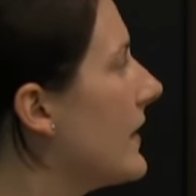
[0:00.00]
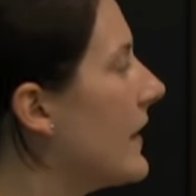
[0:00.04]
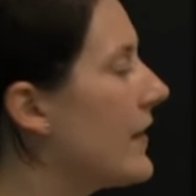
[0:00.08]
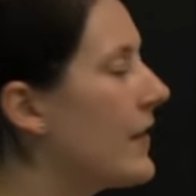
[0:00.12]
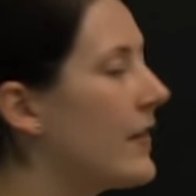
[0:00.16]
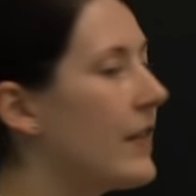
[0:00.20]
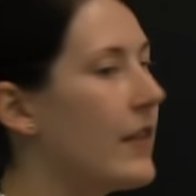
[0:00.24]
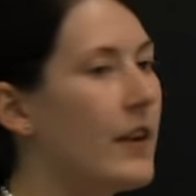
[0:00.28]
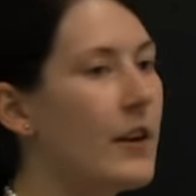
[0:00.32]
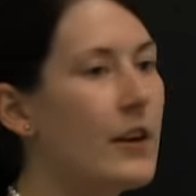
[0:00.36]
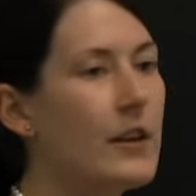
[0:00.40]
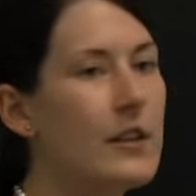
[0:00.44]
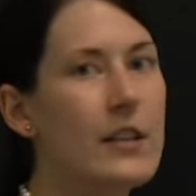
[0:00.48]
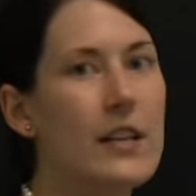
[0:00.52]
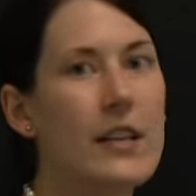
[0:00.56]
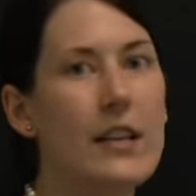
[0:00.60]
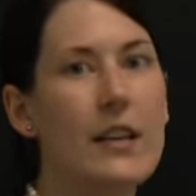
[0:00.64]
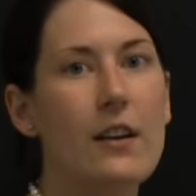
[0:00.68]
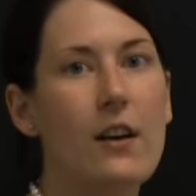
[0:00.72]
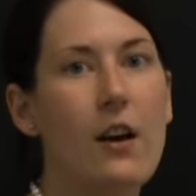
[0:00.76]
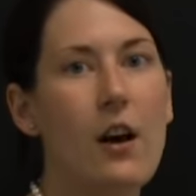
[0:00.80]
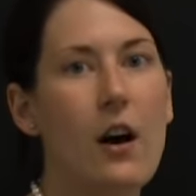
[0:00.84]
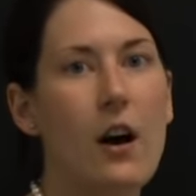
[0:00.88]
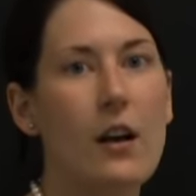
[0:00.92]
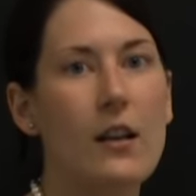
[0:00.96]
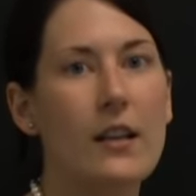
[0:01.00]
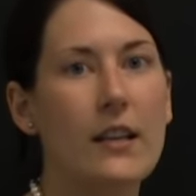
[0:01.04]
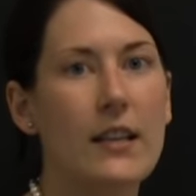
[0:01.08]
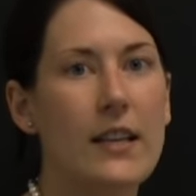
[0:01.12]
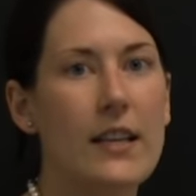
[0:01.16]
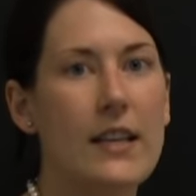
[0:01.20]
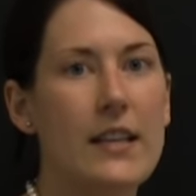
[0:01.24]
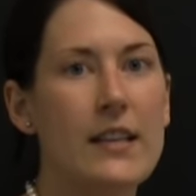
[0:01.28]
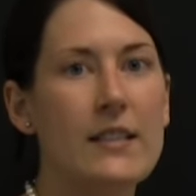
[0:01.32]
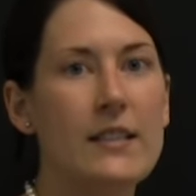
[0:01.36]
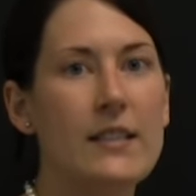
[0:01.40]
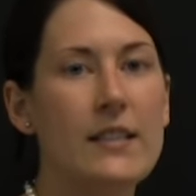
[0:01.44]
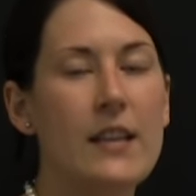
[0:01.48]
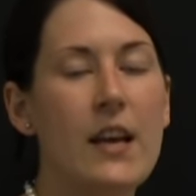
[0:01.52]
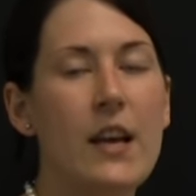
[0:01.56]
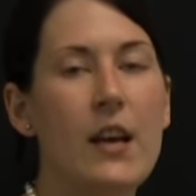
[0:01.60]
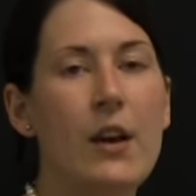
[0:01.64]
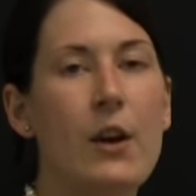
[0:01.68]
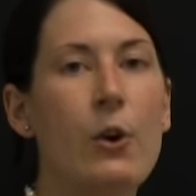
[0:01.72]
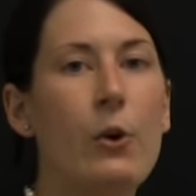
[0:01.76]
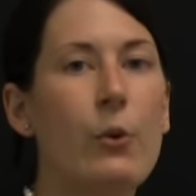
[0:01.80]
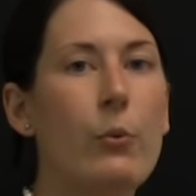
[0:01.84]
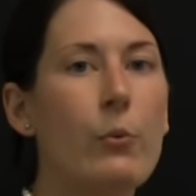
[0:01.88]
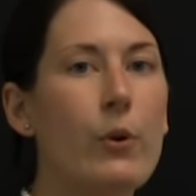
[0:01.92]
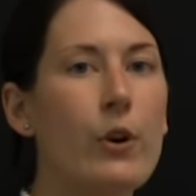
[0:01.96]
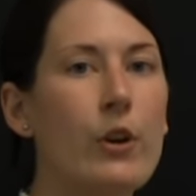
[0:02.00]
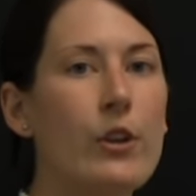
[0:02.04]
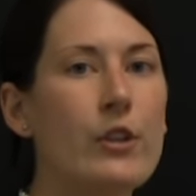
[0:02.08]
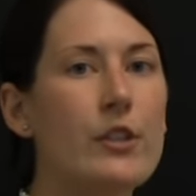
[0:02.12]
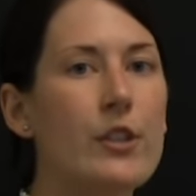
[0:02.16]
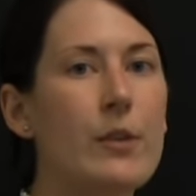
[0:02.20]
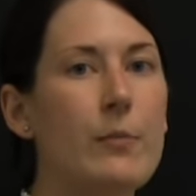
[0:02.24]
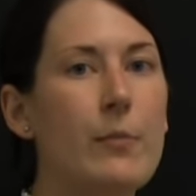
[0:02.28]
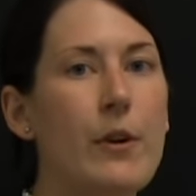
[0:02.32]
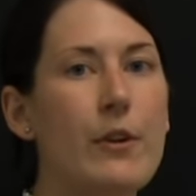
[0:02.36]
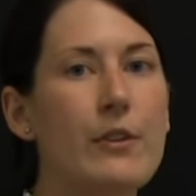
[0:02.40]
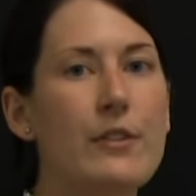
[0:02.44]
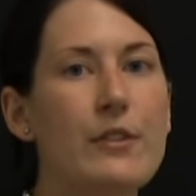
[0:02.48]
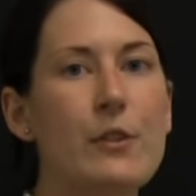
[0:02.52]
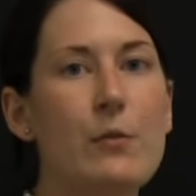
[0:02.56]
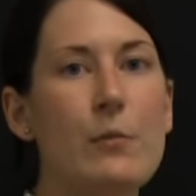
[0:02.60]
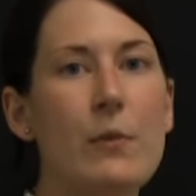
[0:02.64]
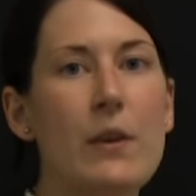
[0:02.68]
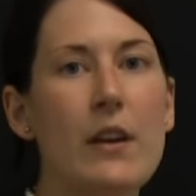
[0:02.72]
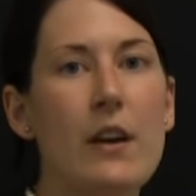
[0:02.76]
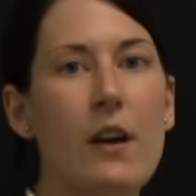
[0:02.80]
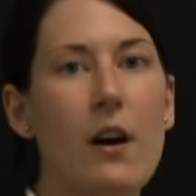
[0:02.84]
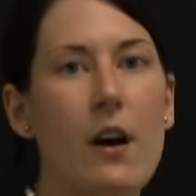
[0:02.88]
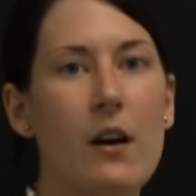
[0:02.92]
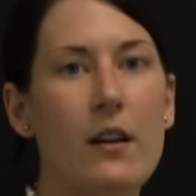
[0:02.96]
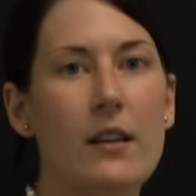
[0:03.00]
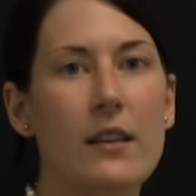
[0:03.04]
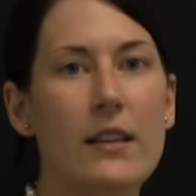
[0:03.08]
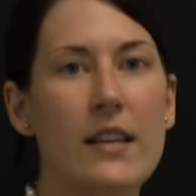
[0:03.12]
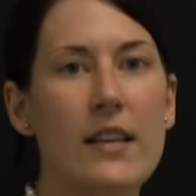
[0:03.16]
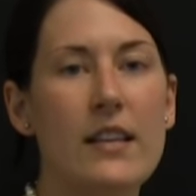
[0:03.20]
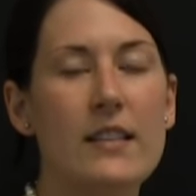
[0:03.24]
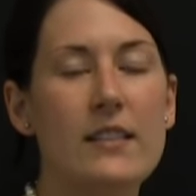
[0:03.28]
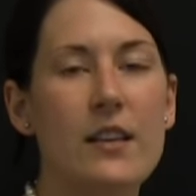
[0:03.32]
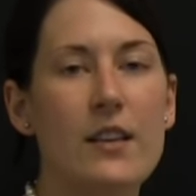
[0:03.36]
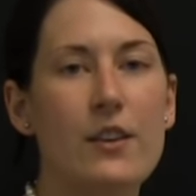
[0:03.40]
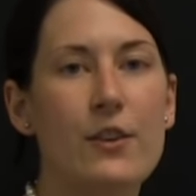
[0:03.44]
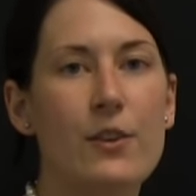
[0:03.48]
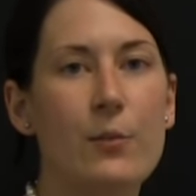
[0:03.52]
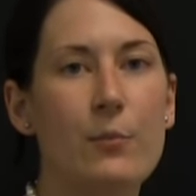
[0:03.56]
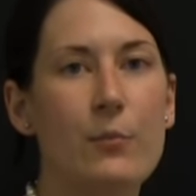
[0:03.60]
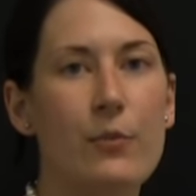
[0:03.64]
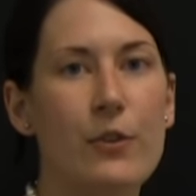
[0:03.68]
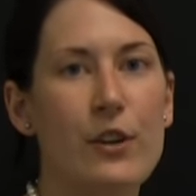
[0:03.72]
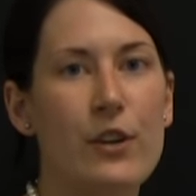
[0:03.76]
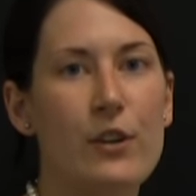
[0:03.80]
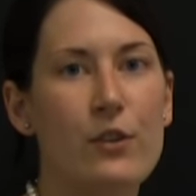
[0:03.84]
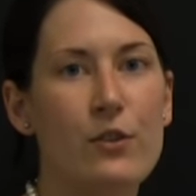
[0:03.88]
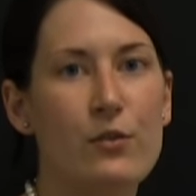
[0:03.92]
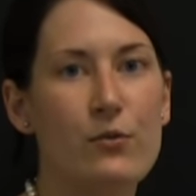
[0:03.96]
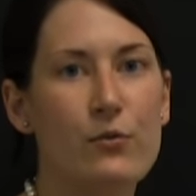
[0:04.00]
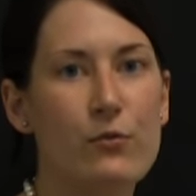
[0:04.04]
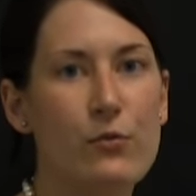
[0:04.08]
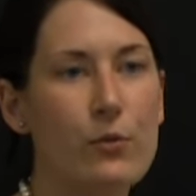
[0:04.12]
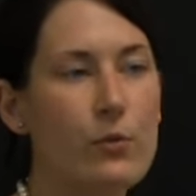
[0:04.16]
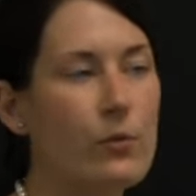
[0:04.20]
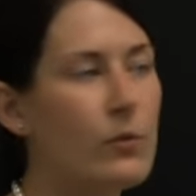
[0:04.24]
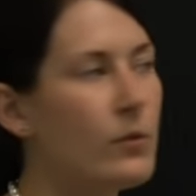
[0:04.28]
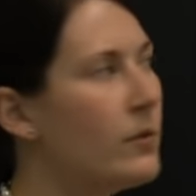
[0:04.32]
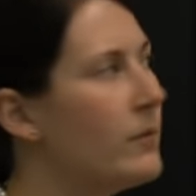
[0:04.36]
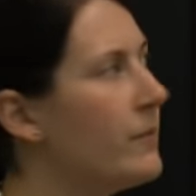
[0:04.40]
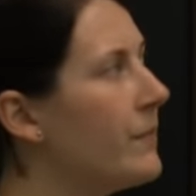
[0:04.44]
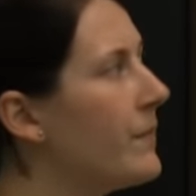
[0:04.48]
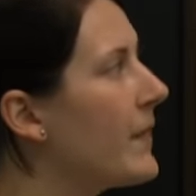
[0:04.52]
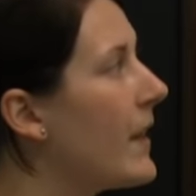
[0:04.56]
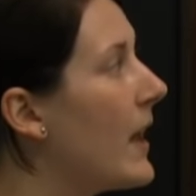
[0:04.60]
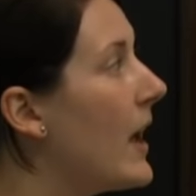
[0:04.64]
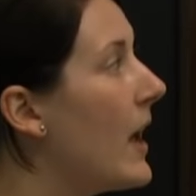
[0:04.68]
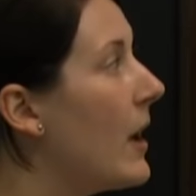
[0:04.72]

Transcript: the thirteen colonies were supposed to be colonies under British rule,